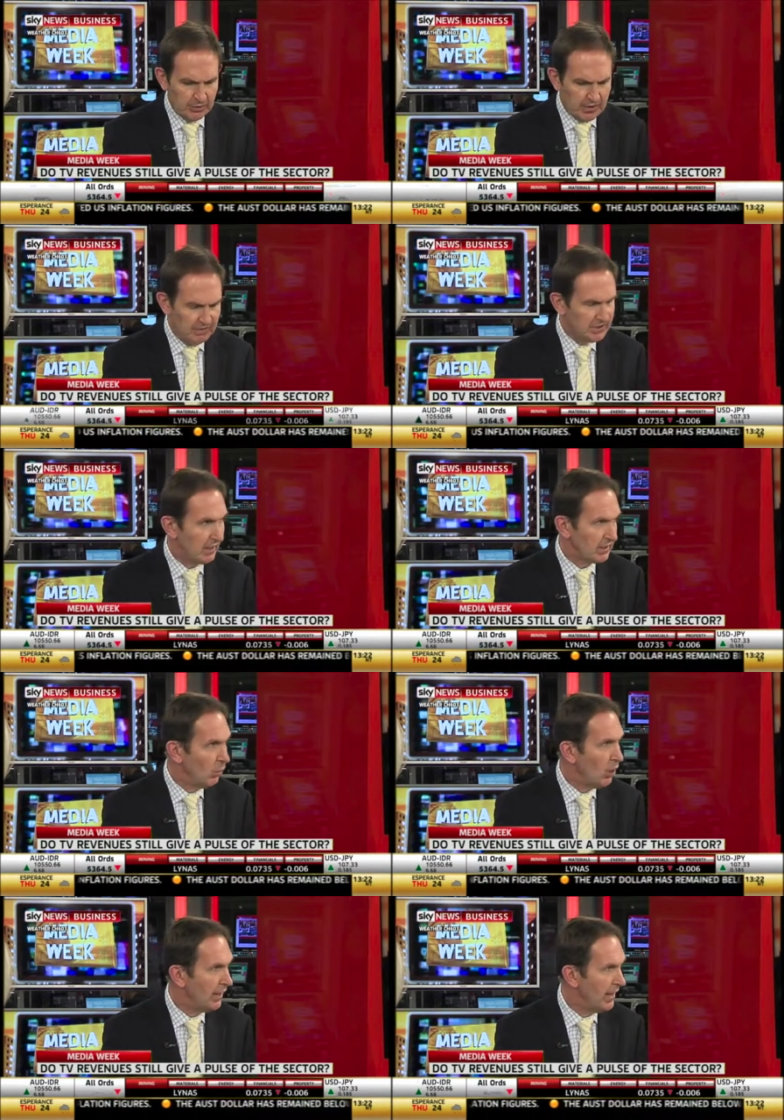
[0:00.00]
to give a
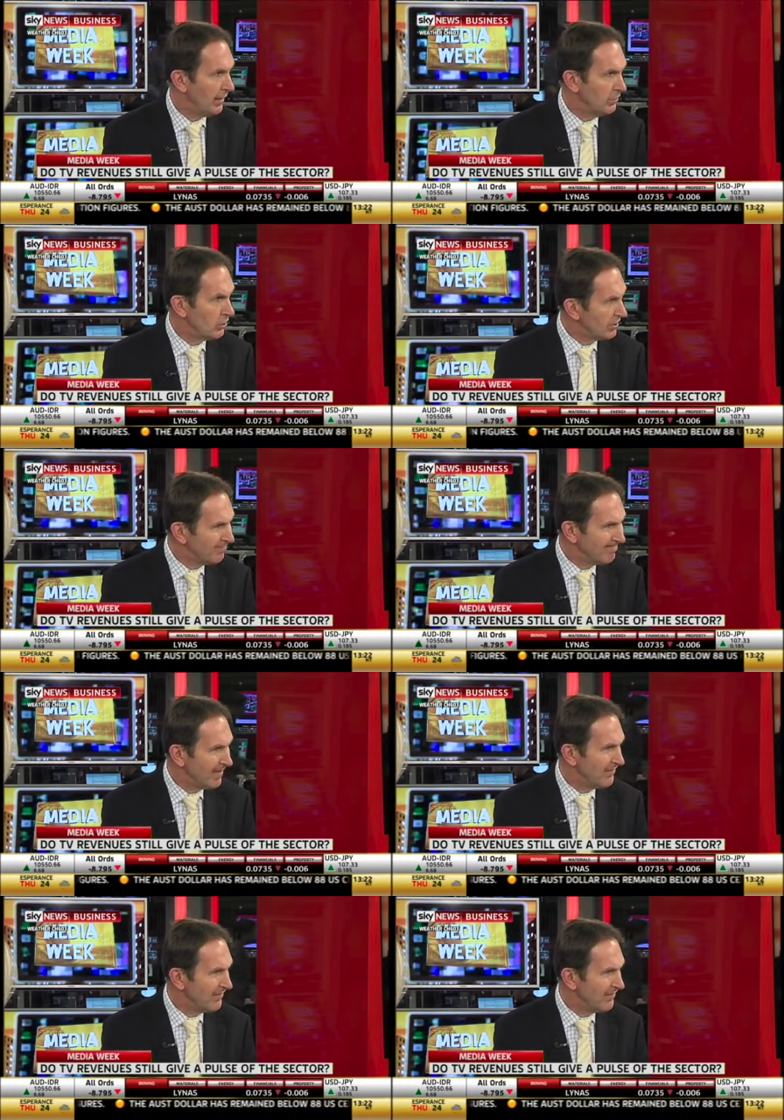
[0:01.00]
sector-wide outlook, and